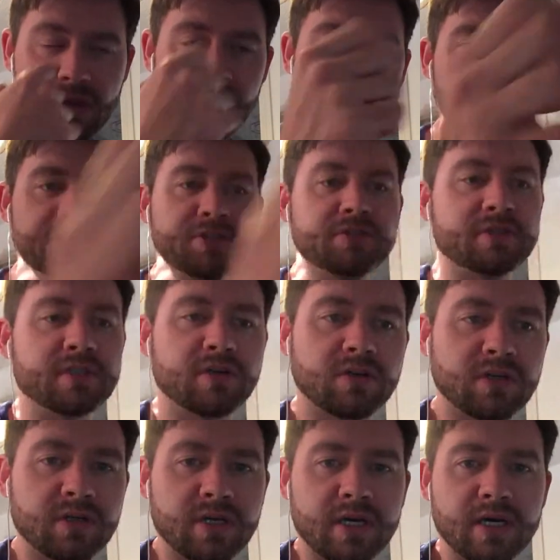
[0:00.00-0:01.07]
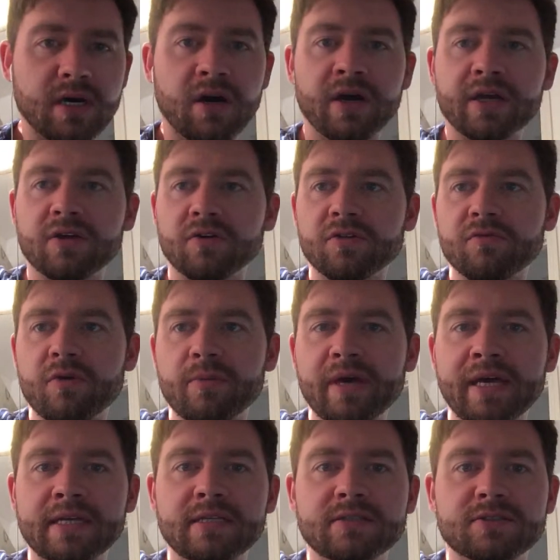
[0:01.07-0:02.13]
shooting on Icon, the
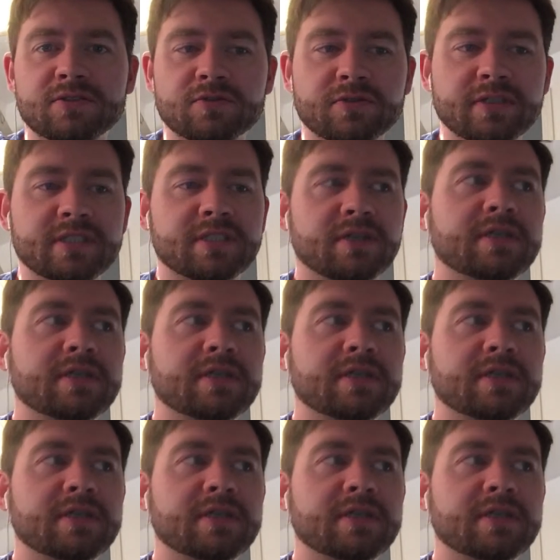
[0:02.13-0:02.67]
Robert Englund story.